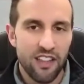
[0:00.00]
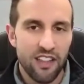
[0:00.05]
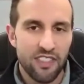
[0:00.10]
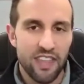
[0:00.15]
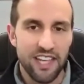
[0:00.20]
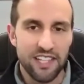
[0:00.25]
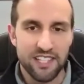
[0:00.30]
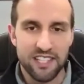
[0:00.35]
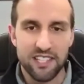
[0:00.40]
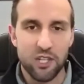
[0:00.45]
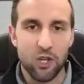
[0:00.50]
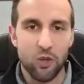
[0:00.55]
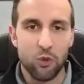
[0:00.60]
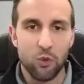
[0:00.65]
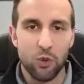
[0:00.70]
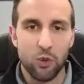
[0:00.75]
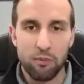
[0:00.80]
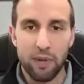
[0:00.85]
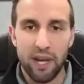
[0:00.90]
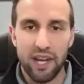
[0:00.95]
that still
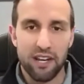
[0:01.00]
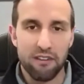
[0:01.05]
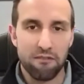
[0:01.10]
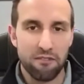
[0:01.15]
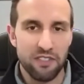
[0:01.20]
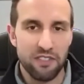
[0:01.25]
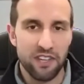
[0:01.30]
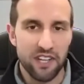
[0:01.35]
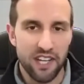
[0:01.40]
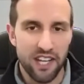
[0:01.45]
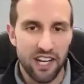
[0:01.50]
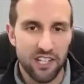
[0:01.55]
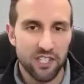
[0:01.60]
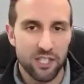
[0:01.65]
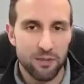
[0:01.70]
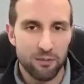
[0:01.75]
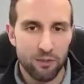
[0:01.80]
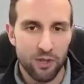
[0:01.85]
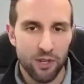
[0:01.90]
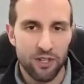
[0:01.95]
will benefit the
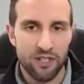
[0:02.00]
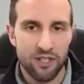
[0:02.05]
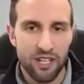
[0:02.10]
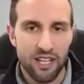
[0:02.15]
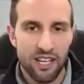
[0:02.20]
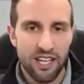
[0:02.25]
customer.